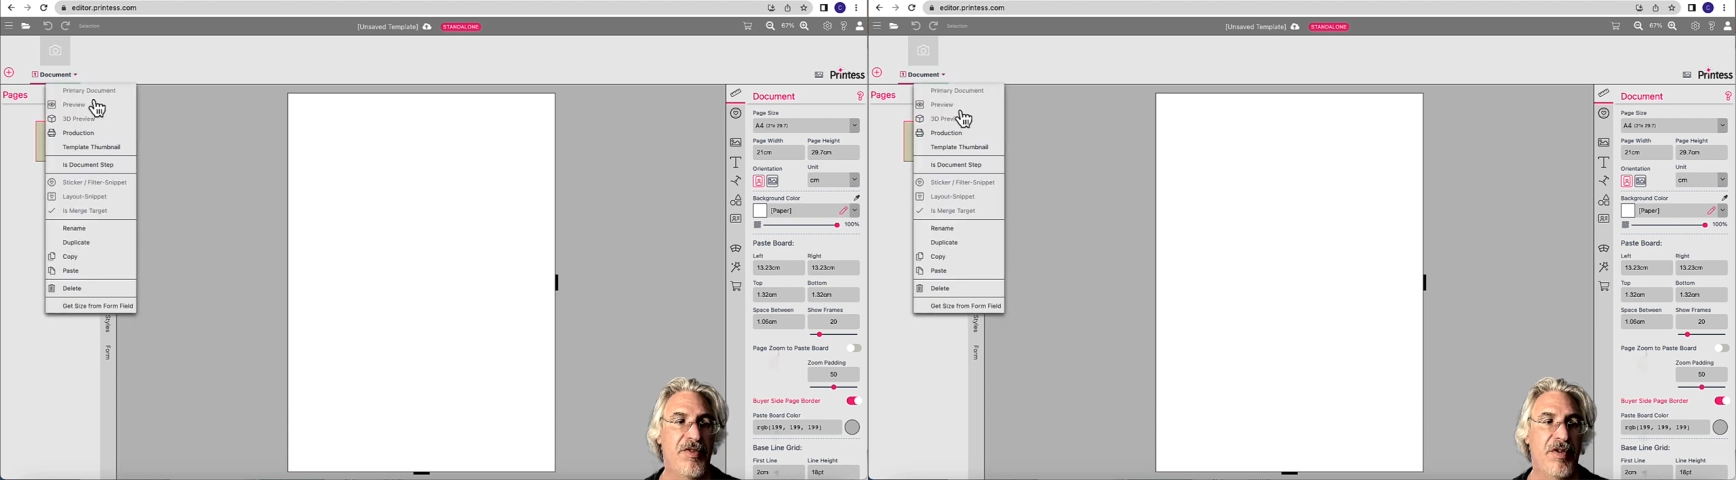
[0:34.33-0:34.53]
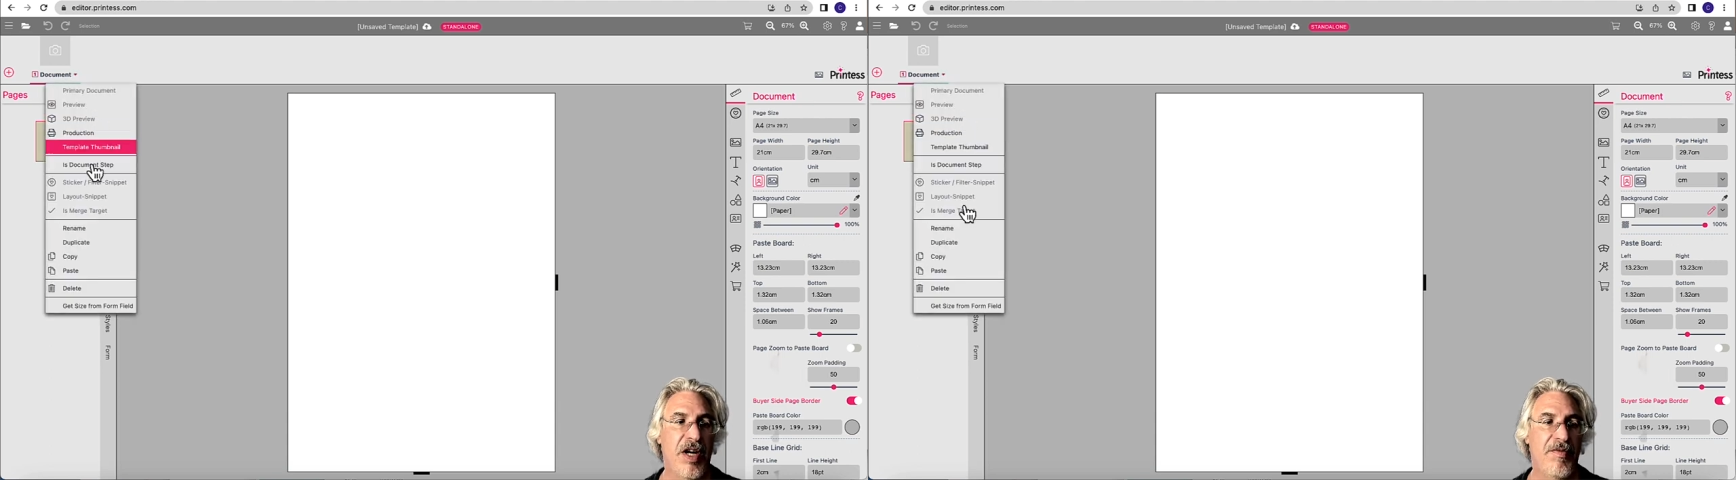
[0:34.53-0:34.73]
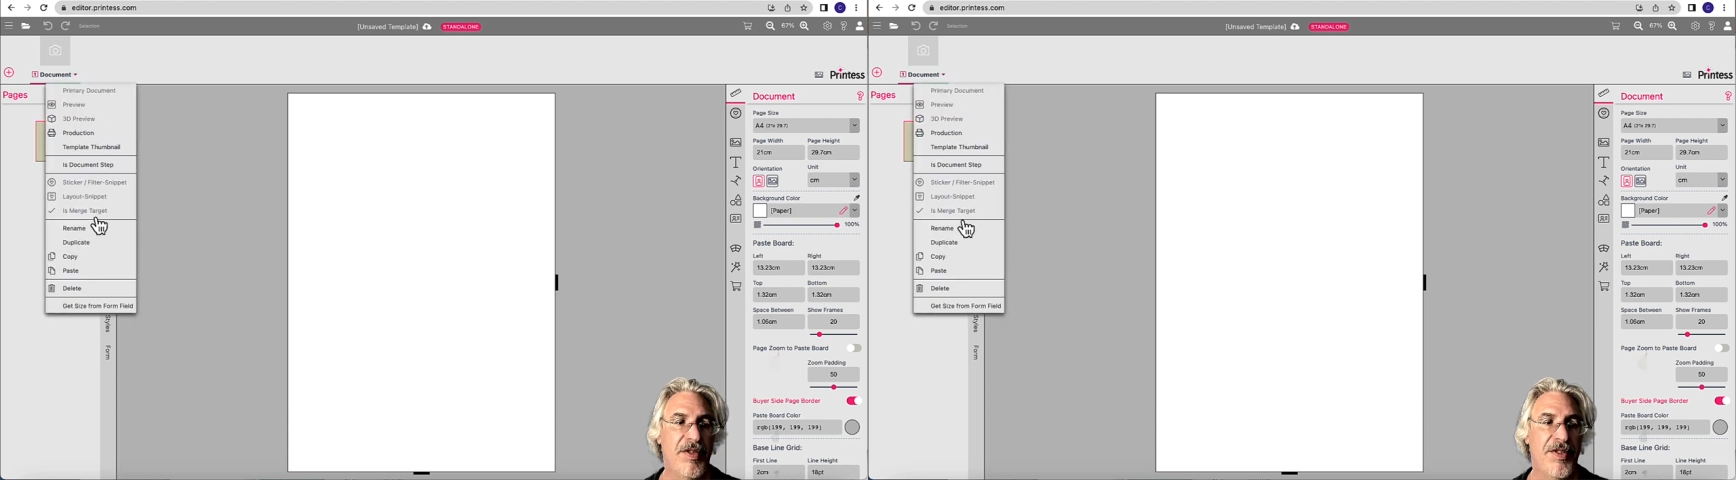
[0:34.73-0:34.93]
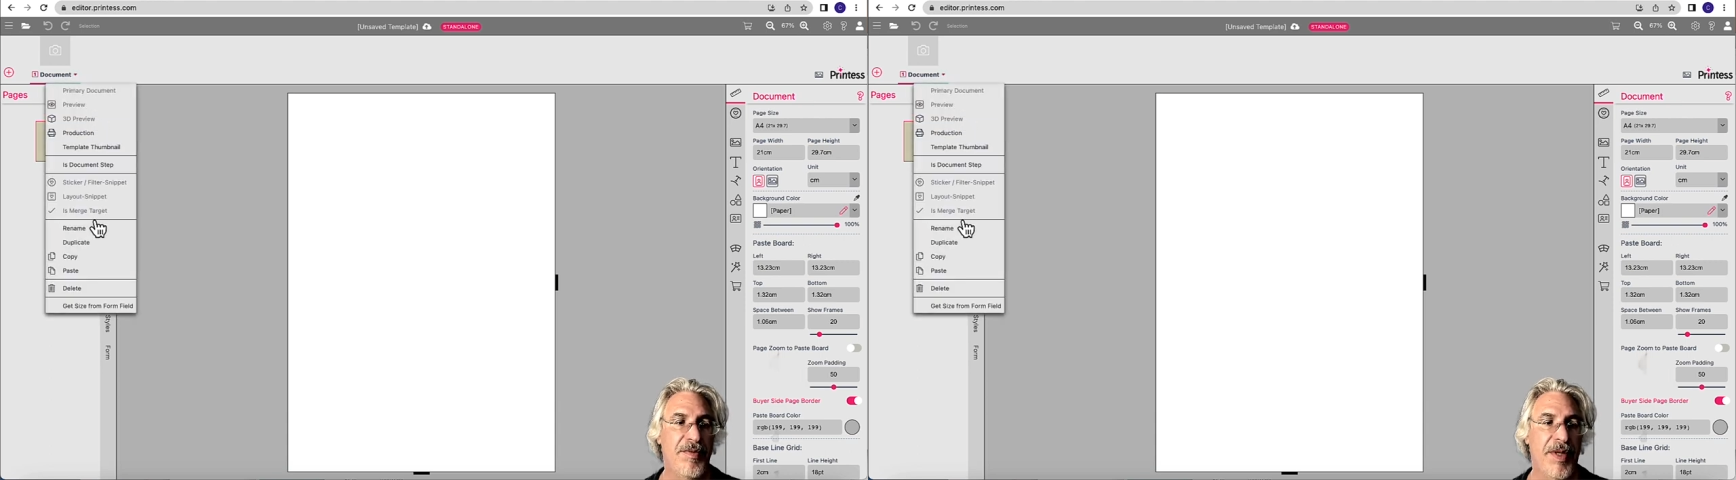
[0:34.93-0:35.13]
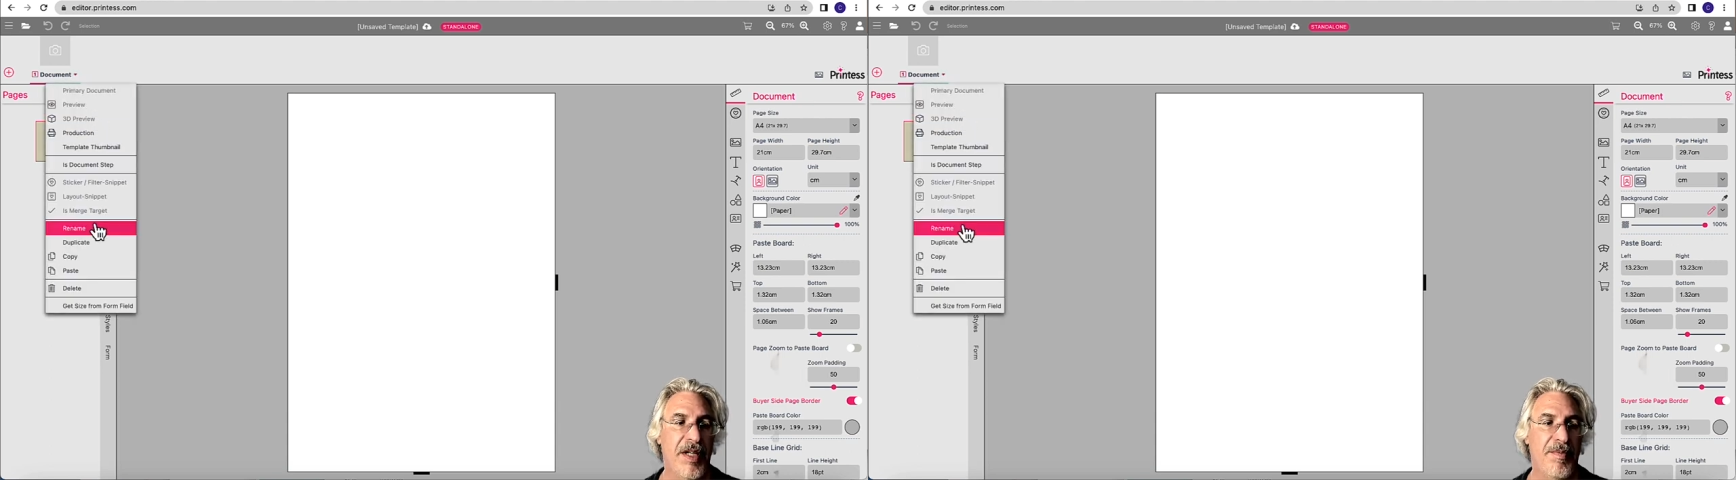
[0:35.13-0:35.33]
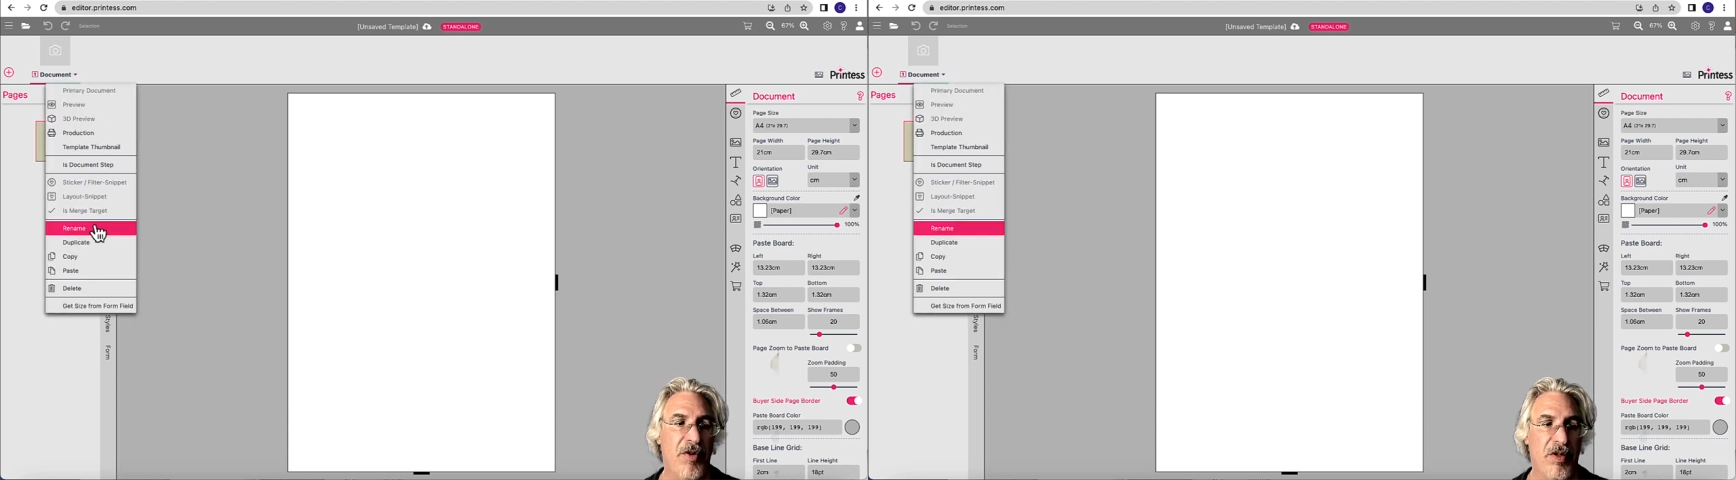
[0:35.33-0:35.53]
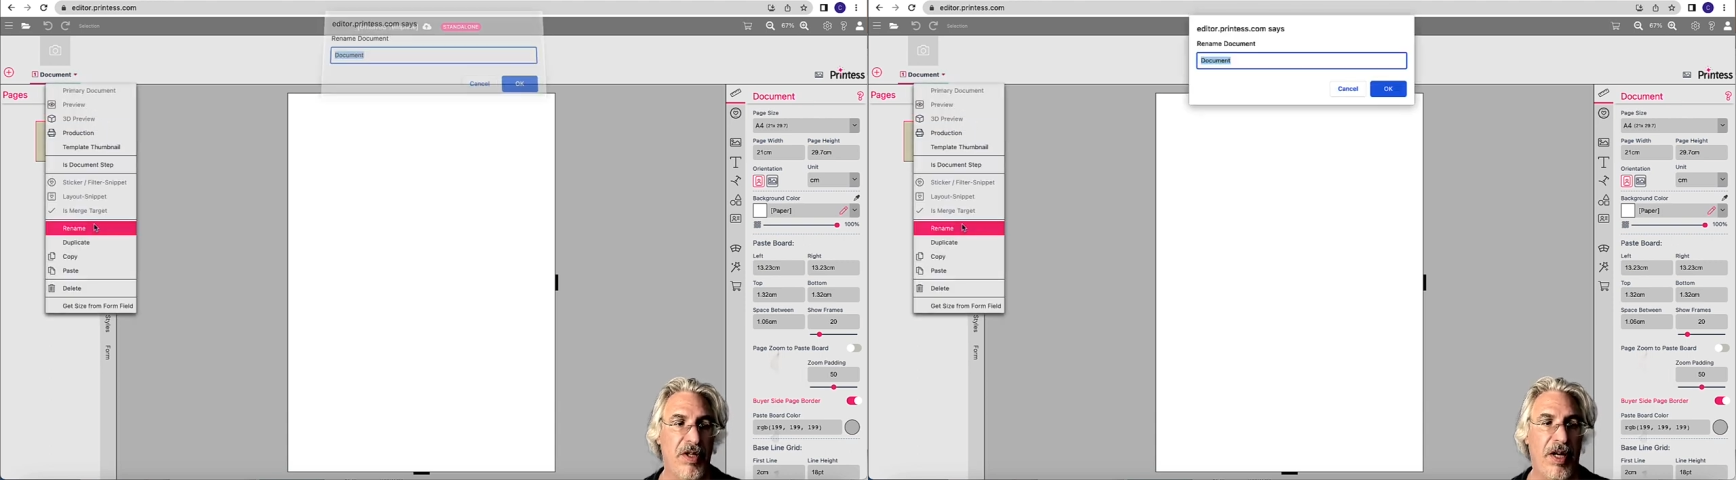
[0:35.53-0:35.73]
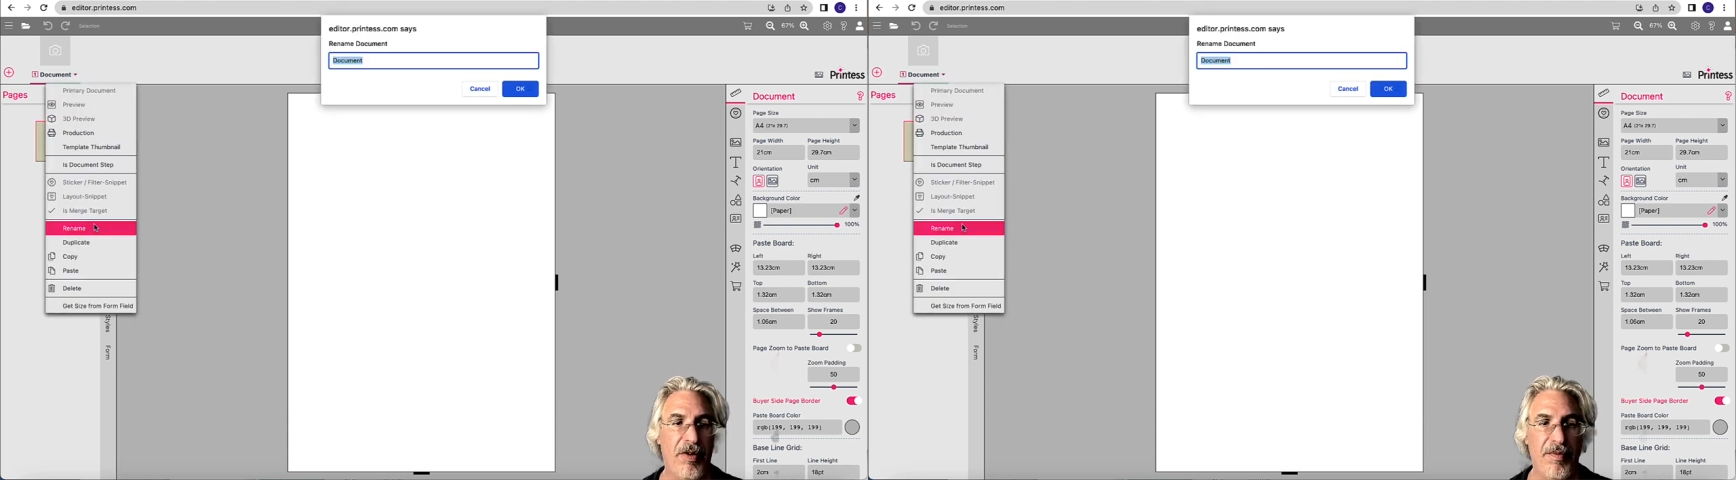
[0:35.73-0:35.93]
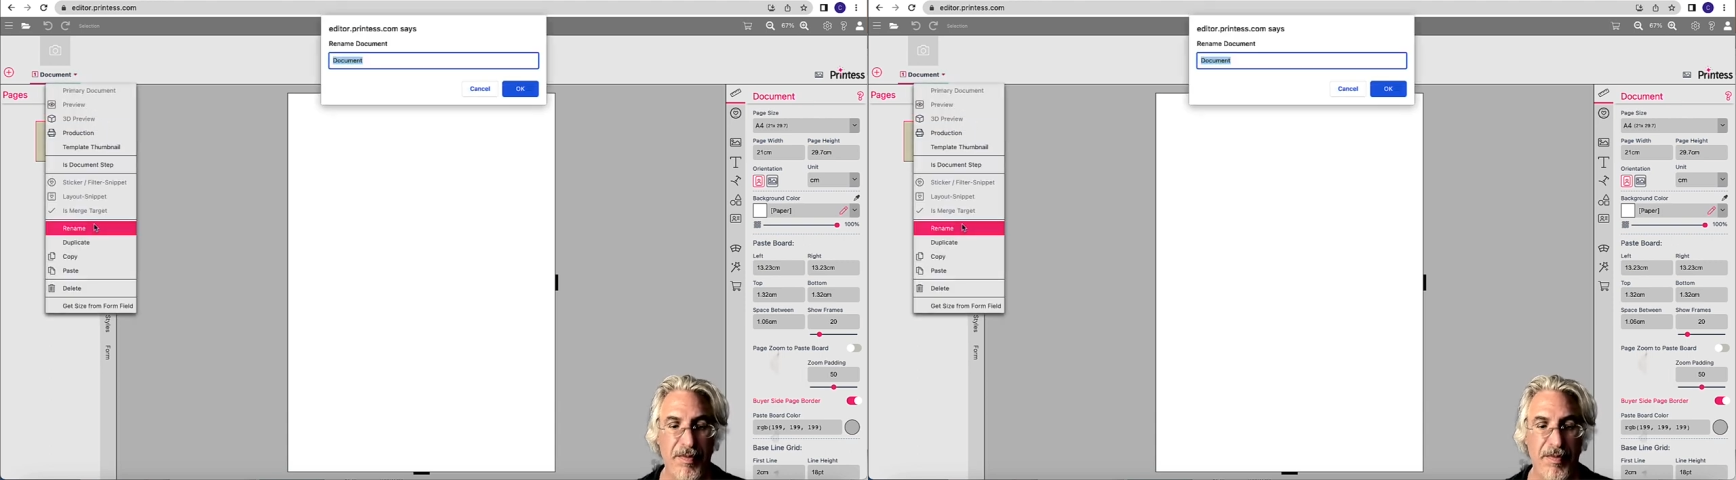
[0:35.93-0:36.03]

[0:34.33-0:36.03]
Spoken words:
cover to make it more clear.